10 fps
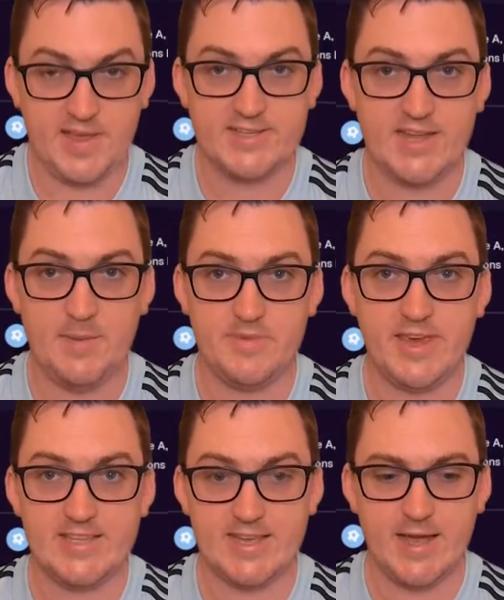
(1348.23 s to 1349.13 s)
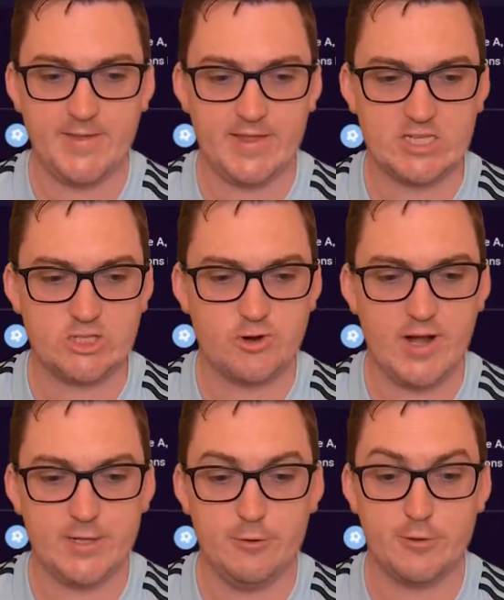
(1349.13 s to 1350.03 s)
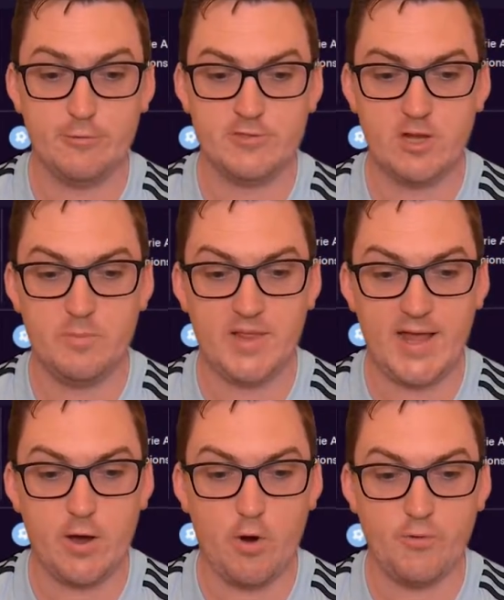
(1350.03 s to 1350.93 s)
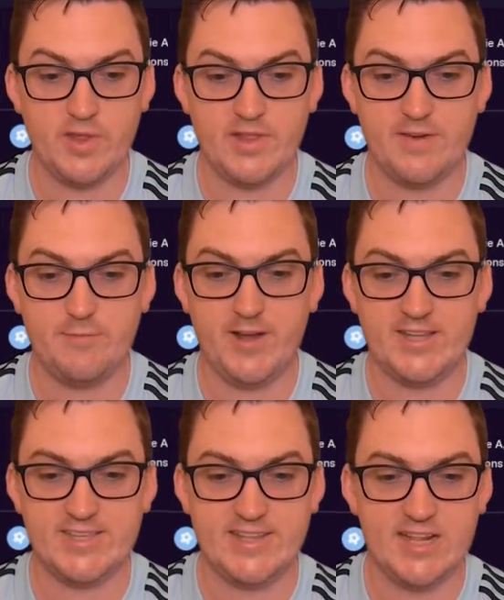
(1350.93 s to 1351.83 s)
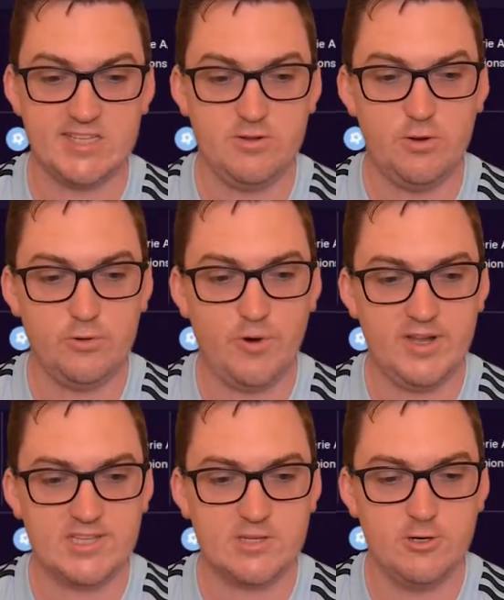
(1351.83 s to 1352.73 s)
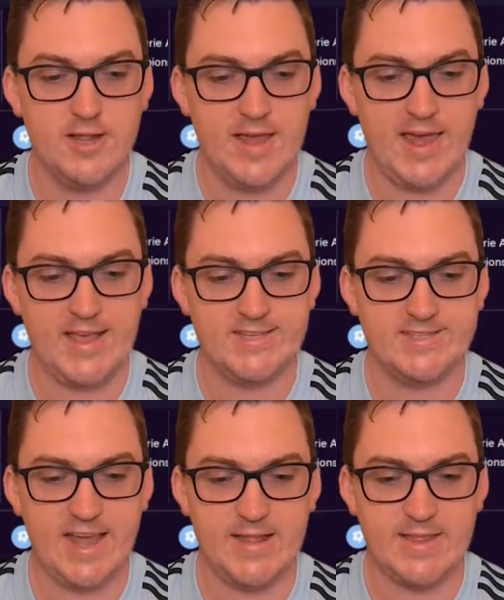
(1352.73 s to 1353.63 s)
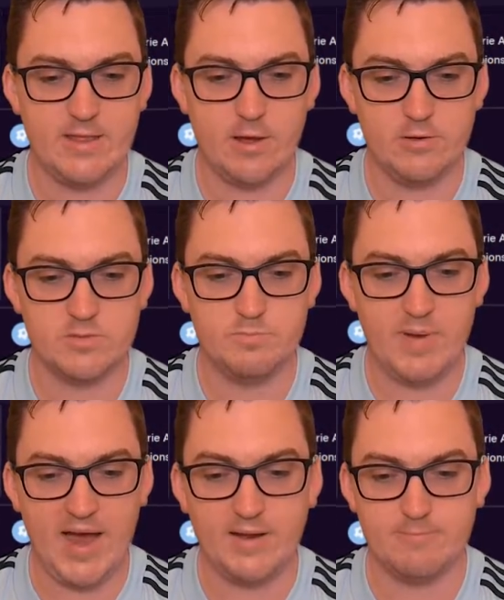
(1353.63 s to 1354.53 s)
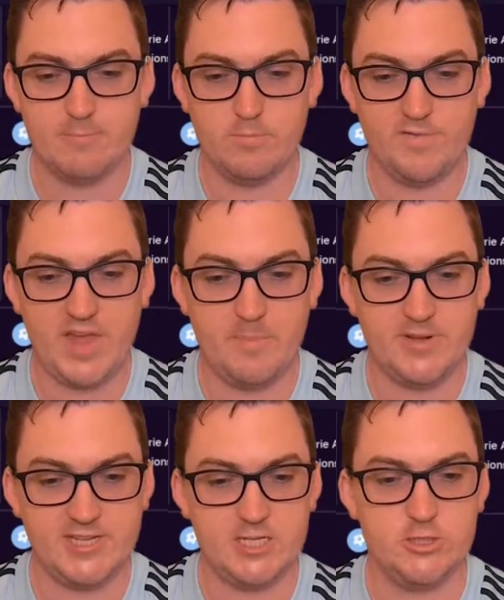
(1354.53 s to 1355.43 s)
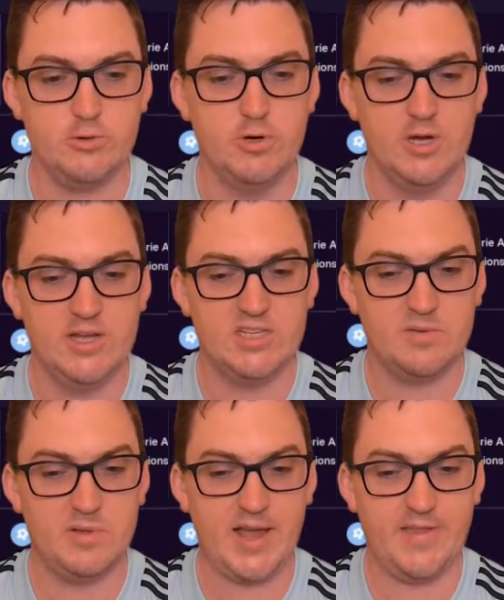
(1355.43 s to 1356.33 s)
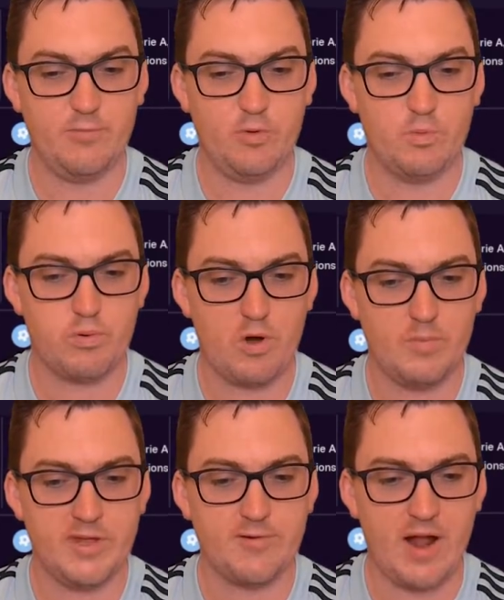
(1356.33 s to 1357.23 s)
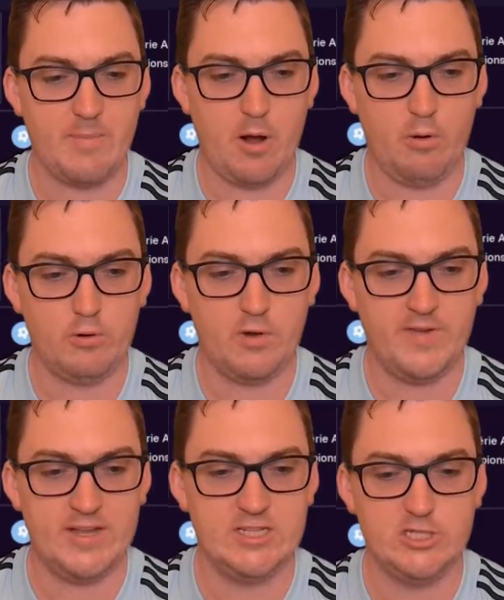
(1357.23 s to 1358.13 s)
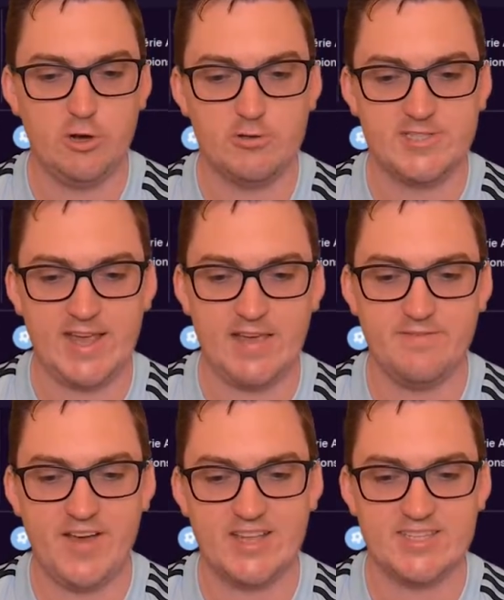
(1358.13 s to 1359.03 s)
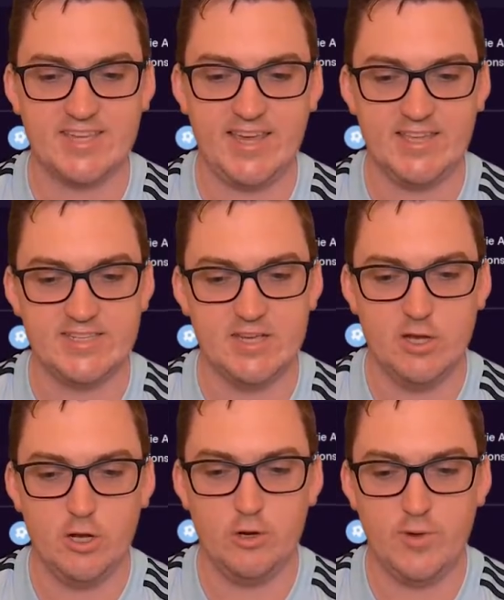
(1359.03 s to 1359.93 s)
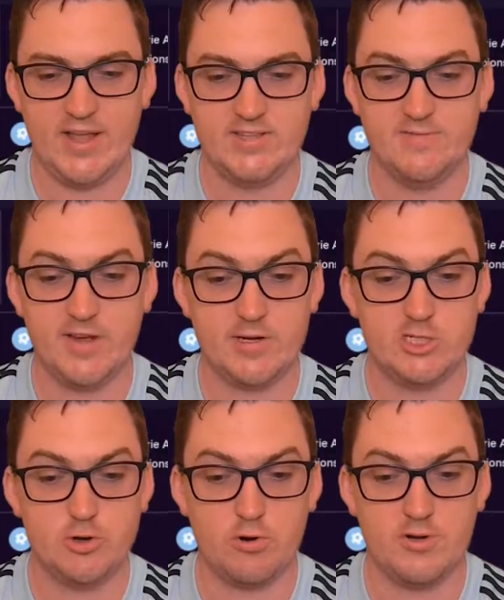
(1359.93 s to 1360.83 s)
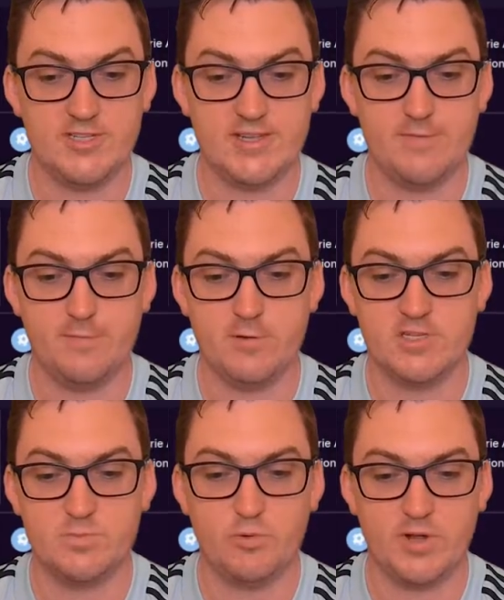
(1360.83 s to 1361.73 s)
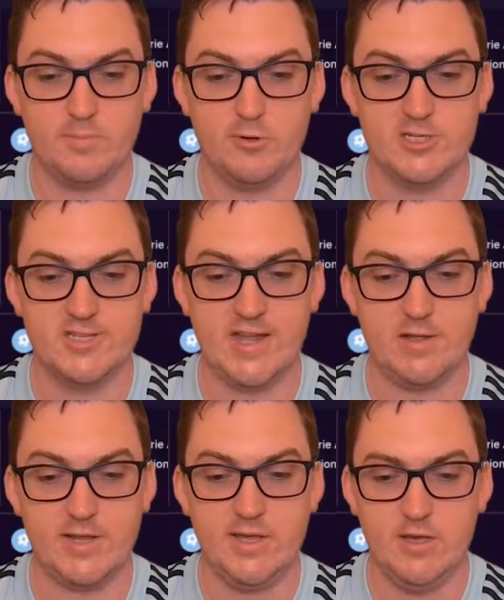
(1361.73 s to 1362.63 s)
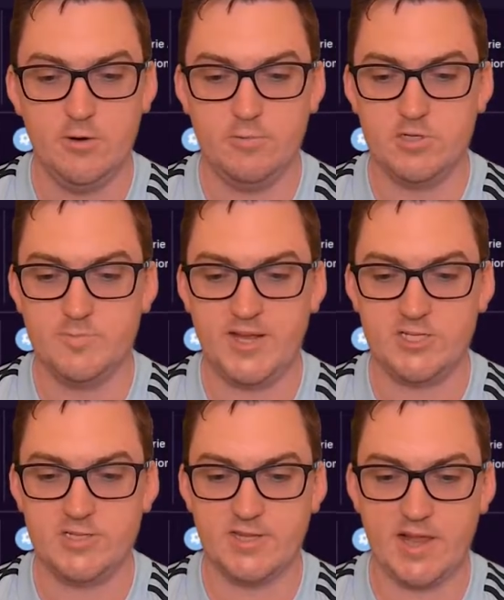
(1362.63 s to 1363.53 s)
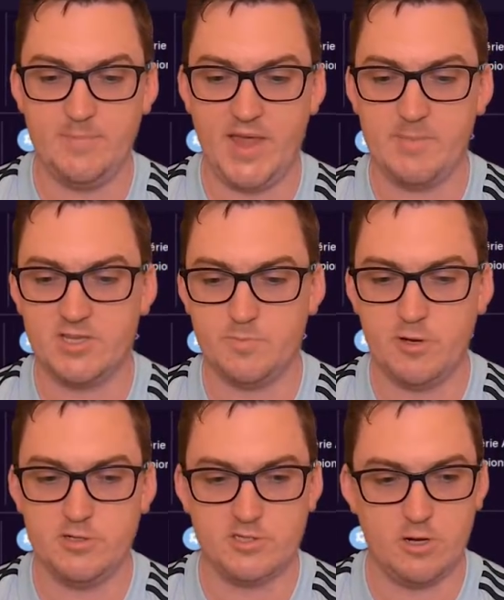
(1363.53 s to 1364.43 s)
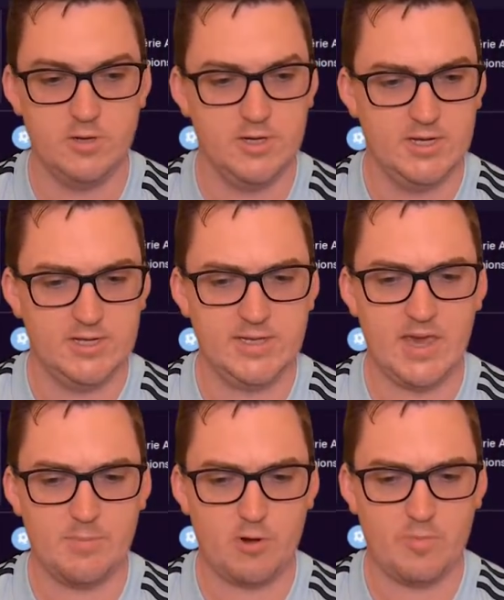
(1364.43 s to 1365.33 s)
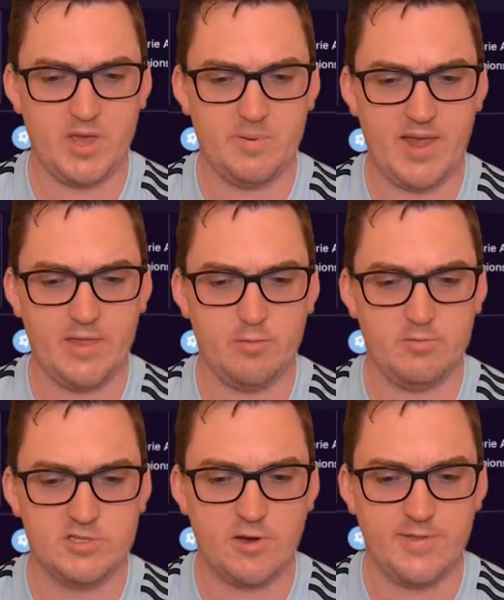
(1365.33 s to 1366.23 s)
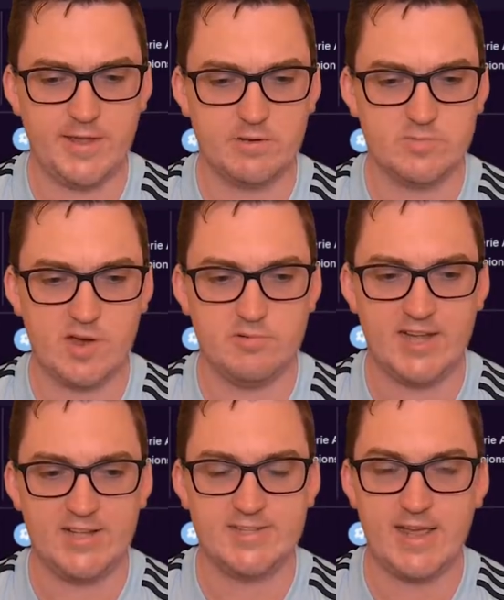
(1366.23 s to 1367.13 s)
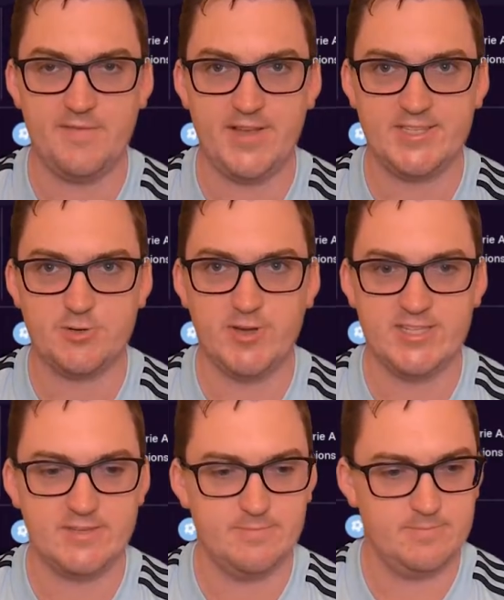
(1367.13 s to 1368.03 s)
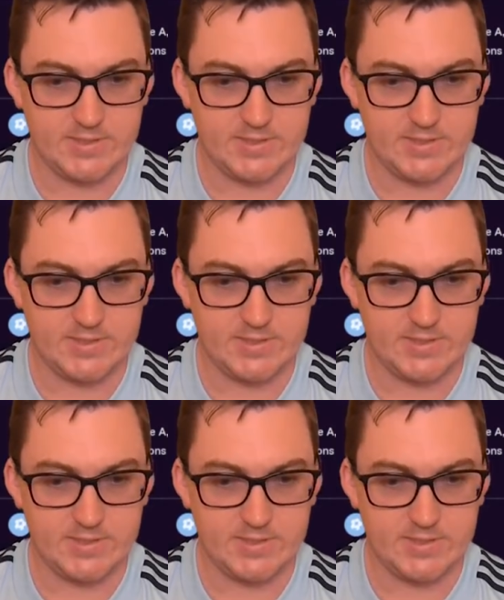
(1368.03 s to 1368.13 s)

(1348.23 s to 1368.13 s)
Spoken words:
Next up, yet another striker who can also play on the left wing. His stats not quite as good as Danilo's, but with that potential, is a player that we'll probably grab hold of in Dante Vazquez, who has very strong on his left foot sporting personality, which matches the club name, I suppose. So, yeah, probably a player that we'll sign there as well, Dante Vazquez.